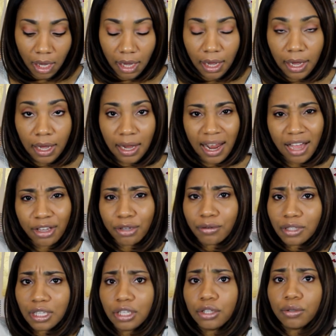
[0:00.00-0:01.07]
and I
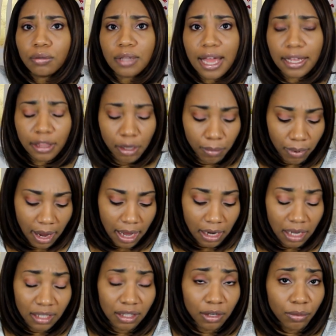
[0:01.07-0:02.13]
usually do like their products.